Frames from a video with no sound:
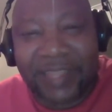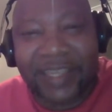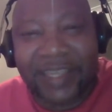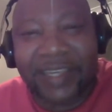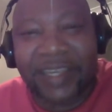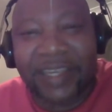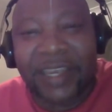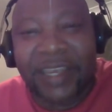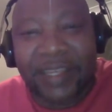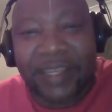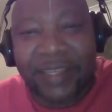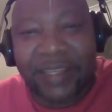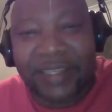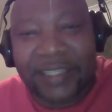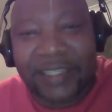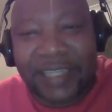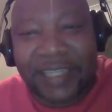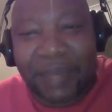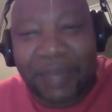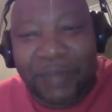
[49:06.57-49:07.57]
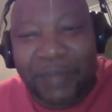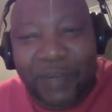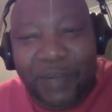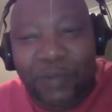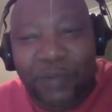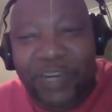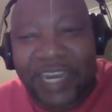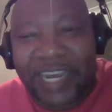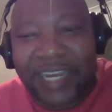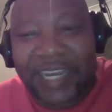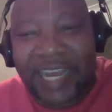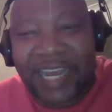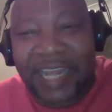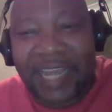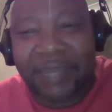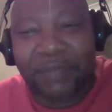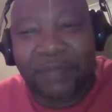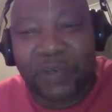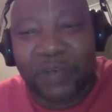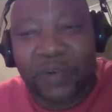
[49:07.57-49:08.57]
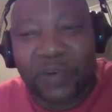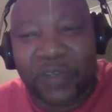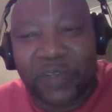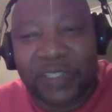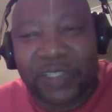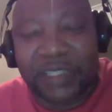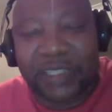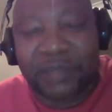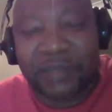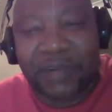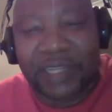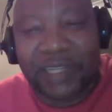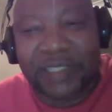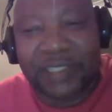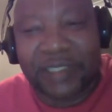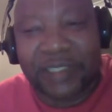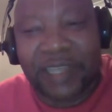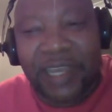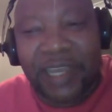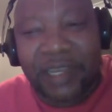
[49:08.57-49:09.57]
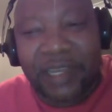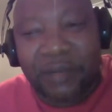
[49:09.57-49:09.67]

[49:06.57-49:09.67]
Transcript: I think this Chaminuka guy, because he was